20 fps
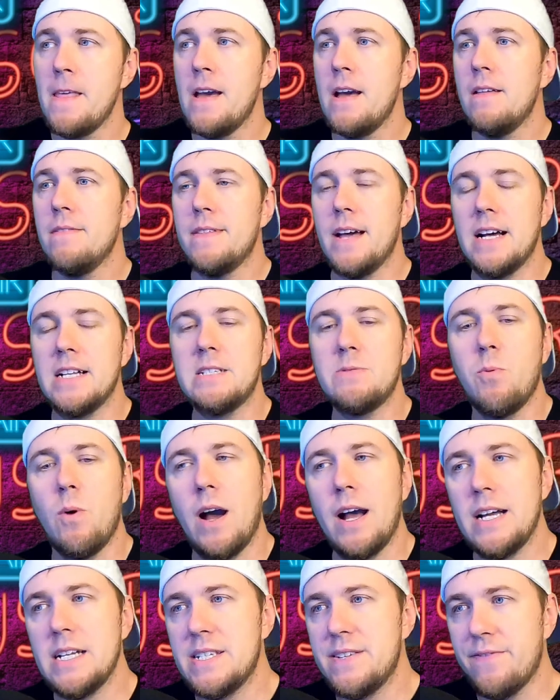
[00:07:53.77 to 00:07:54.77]
That's
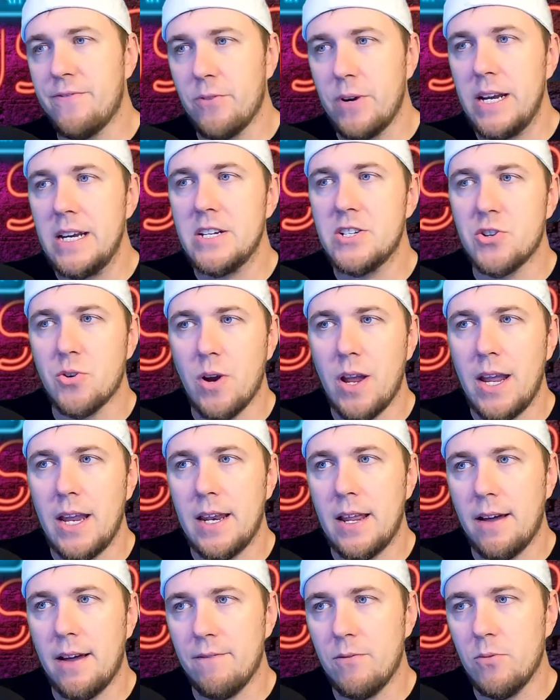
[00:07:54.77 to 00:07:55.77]
why it's free to
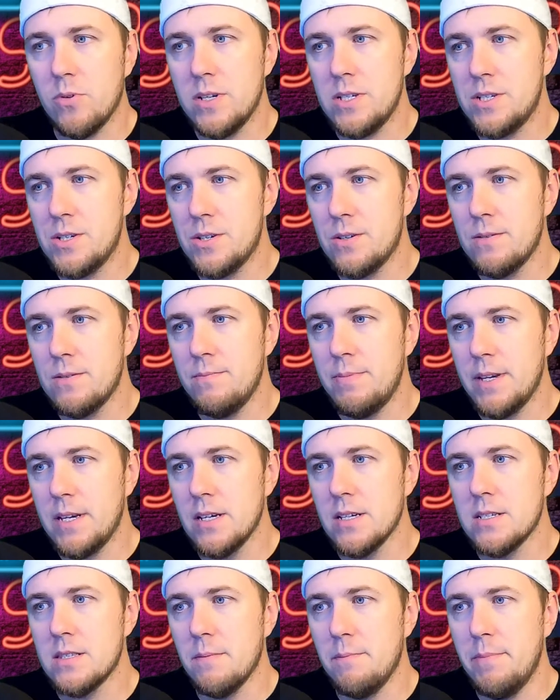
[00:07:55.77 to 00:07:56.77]
trade on Voyager,
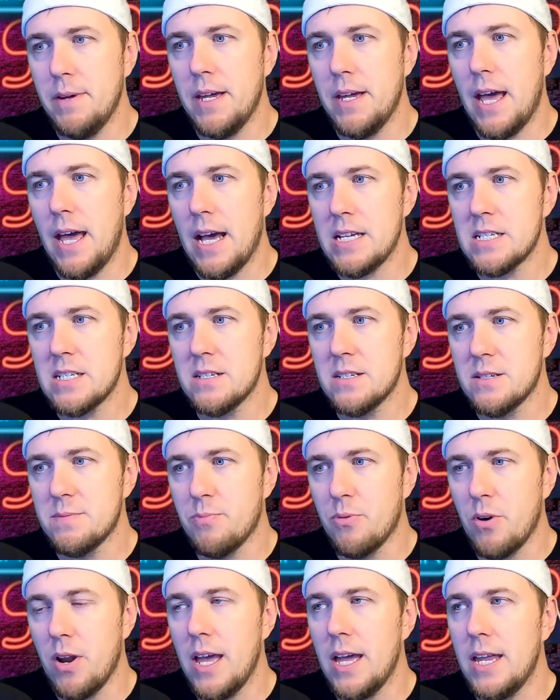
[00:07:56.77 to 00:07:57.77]
because the bid-ask
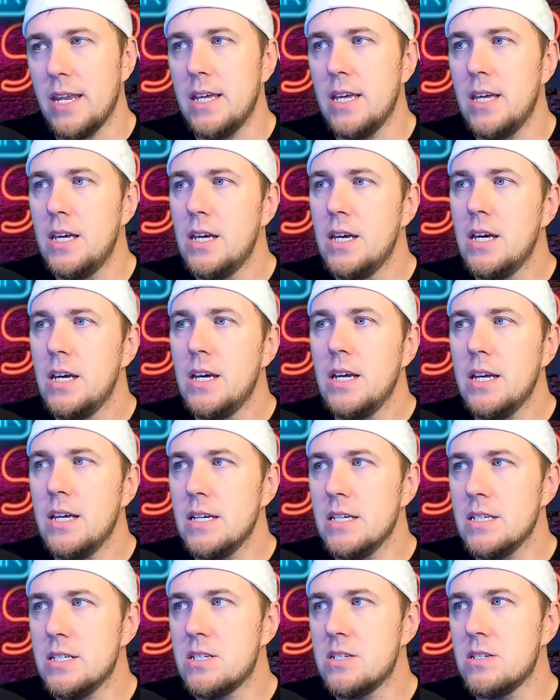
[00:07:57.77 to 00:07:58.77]
spread
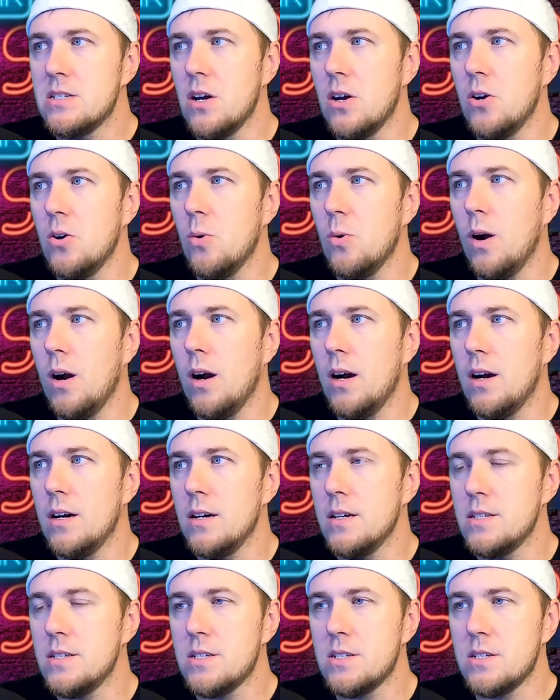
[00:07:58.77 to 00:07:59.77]
is so
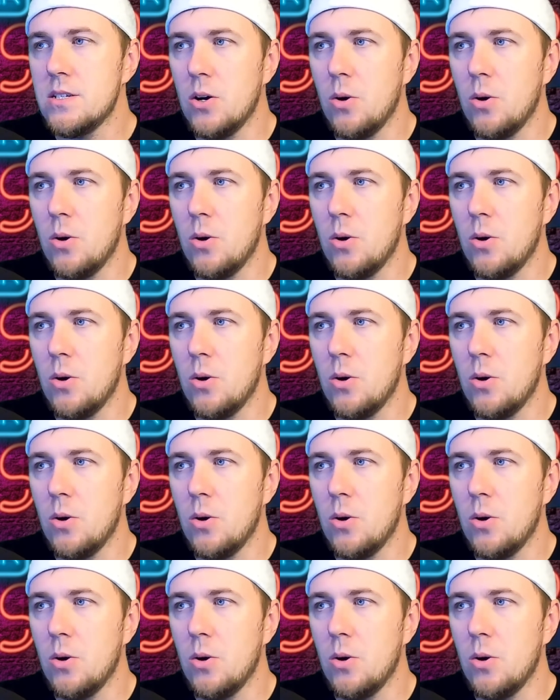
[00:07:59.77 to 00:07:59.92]
uh so